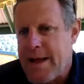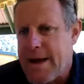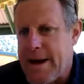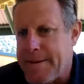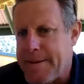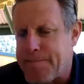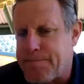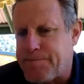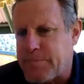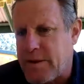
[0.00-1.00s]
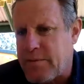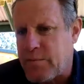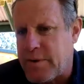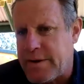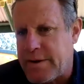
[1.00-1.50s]

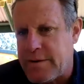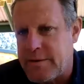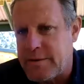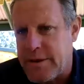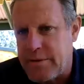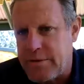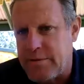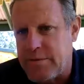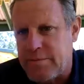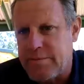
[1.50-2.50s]
we're going to let you